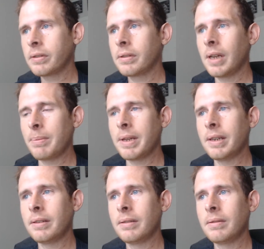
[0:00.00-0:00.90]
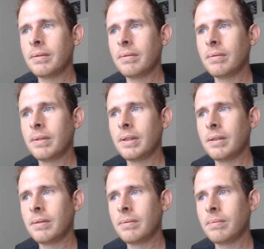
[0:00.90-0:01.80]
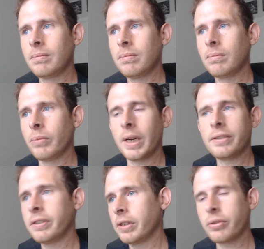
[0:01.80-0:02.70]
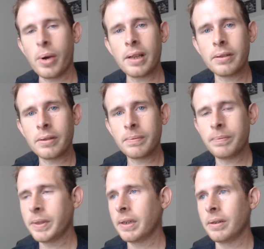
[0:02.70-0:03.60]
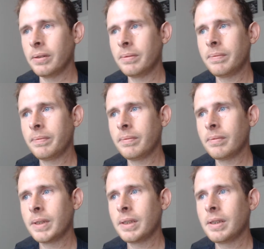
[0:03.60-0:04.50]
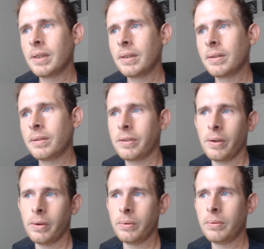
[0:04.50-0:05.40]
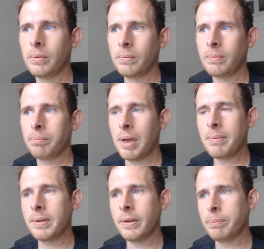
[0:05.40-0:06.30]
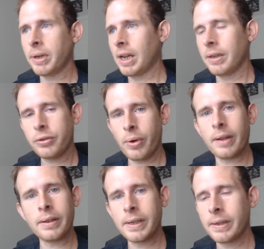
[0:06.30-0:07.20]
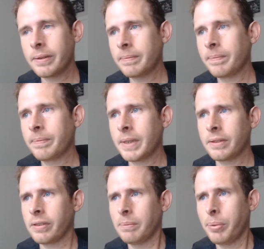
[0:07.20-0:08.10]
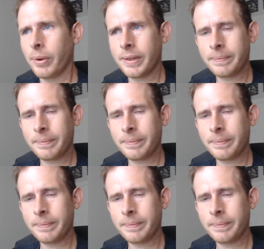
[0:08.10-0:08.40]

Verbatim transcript: I mean, when I see a trailer, you know, so maybe they'll put out a trailer here at some point.